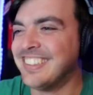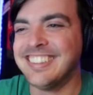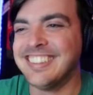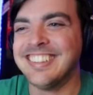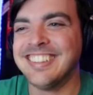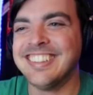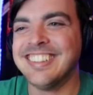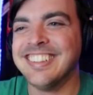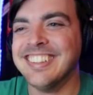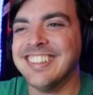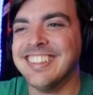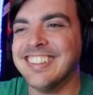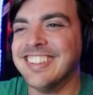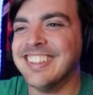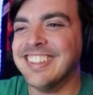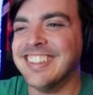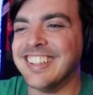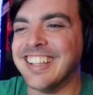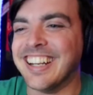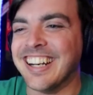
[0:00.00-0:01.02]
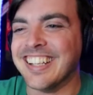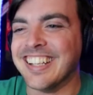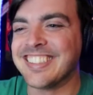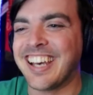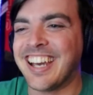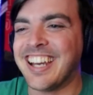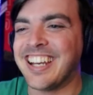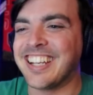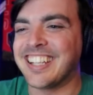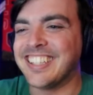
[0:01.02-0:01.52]
Nah. They just
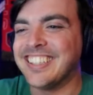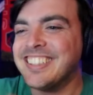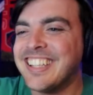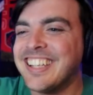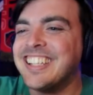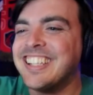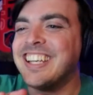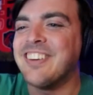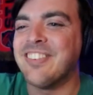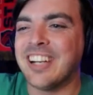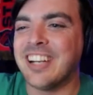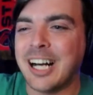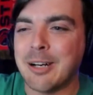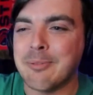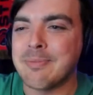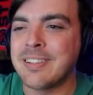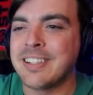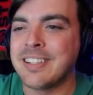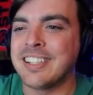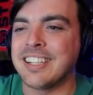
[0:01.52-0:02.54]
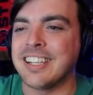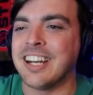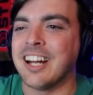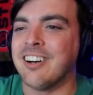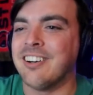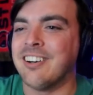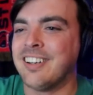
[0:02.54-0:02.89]
like, they give it up, you know?